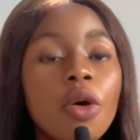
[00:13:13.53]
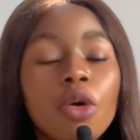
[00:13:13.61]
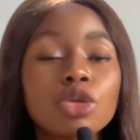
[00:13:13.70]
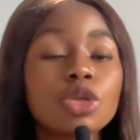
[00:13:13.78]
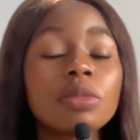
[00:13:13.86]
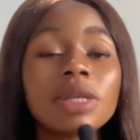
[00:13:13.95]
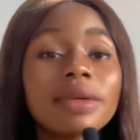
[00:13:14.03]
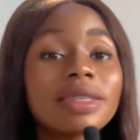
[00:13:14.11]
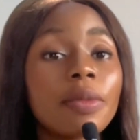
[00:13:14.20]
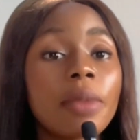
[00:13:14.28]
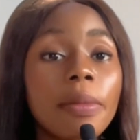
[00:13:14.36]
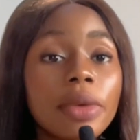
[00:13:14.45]
Or sometimes
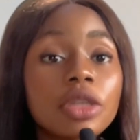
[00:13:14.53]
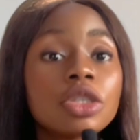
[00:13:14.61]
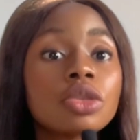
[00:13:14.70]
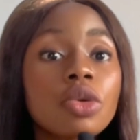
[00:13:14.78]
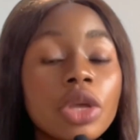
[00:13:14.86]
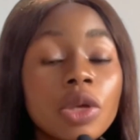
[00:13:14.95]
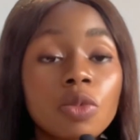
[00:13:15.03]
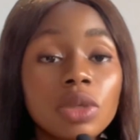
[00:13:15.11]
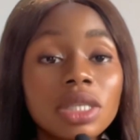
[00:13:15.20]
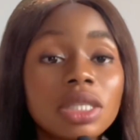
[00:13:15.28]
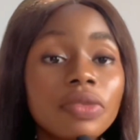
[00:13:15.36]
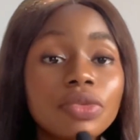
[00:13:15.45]
they might be so
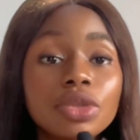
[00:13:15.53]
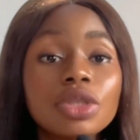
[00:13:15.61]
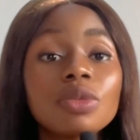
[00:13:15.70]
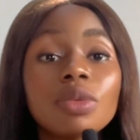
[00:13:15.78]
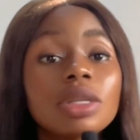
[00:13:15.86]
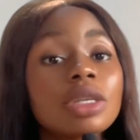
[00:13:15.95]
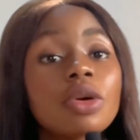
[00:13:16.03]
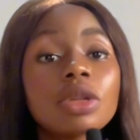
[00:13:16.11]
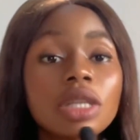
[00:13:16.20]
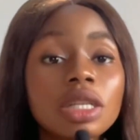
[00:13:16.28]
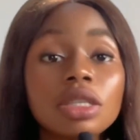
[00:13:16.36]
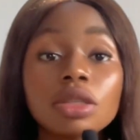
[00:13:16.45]
inquisitive to see what the
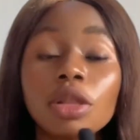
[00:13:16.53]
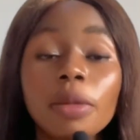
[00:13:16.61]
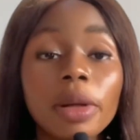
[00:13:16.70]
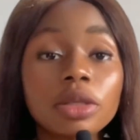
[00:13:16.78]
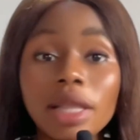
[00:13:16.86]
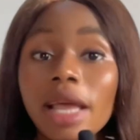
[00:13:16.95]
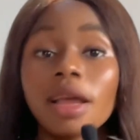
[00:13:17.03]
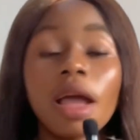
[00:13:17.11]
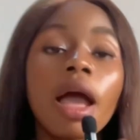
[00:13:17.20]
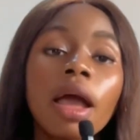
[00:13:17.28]
content is all about, like,